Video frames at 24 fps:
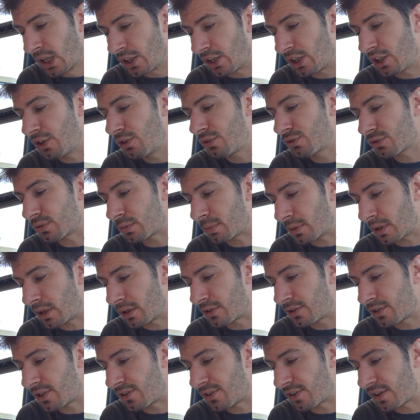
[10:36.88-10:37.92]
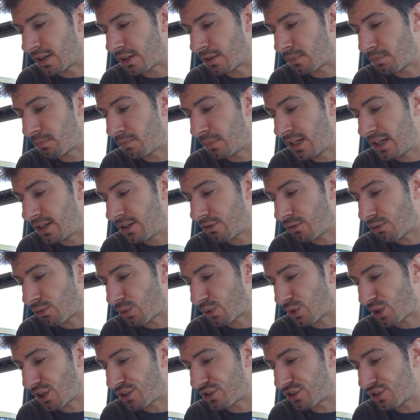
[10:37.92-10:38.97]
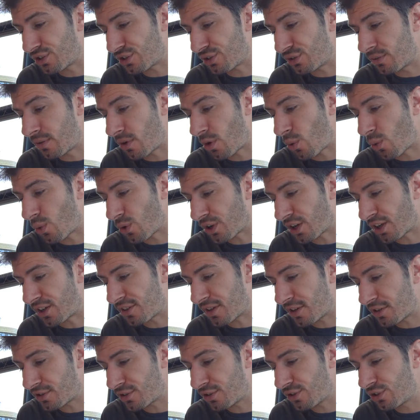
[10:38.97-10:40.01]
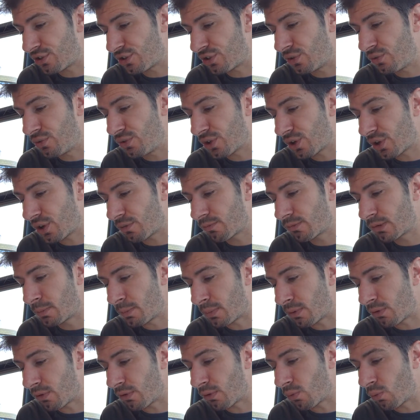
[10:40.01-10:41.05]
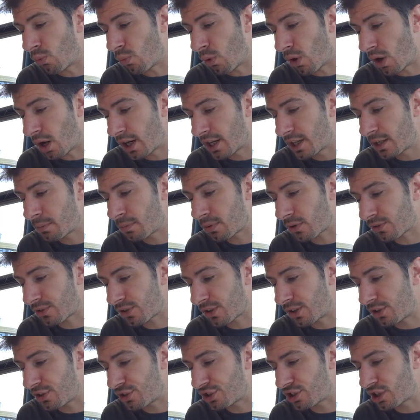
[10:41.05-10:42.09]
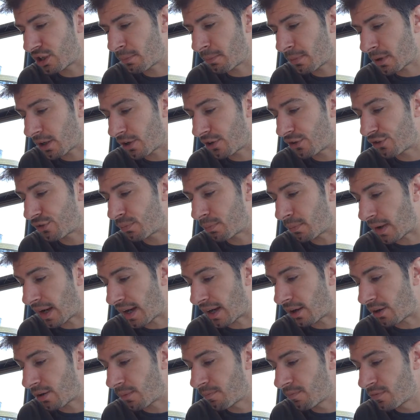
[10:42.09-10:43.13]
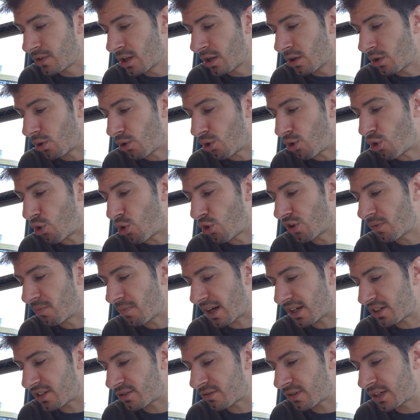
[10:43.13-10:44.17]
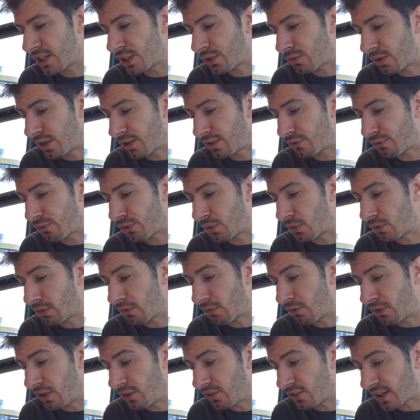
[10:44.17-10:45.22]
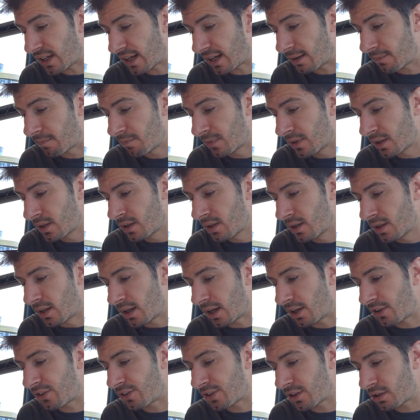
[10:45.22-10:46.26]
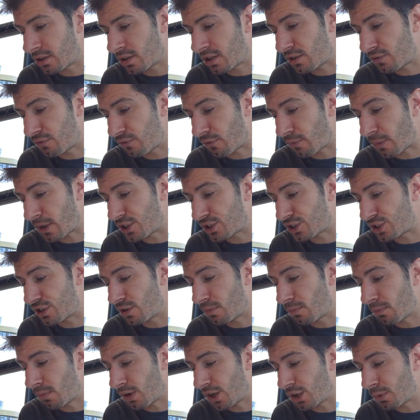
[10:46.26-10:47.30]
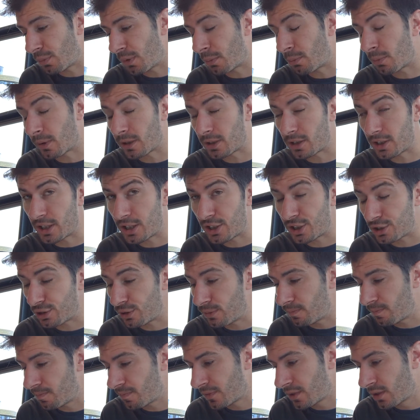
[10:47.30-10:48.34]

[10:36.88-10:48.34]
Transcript: the usual approach is that the media organisations do not report why the prosecution opposed bail or the magistrate's reason for refusing it, as such information might be prejudicial,